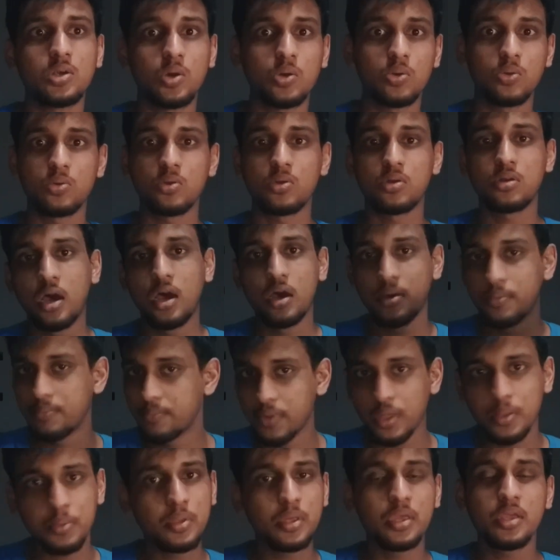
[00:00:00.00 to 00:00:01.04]
or
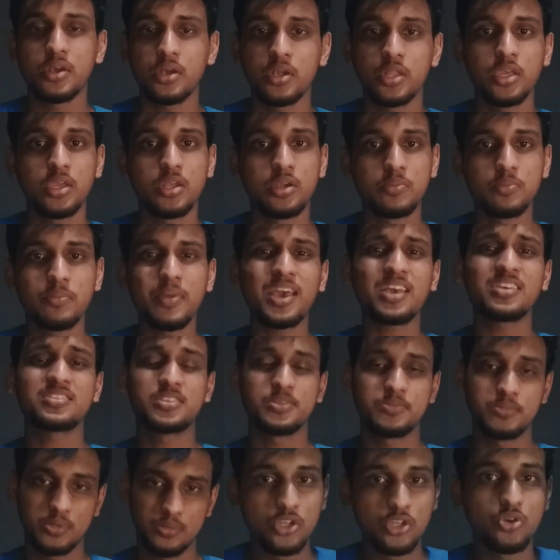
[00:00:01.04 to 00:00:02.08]
maybe an year
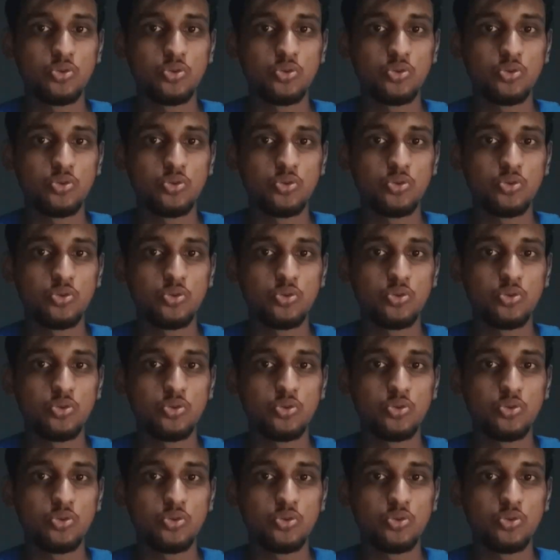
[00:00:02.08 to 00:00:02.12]
maximum,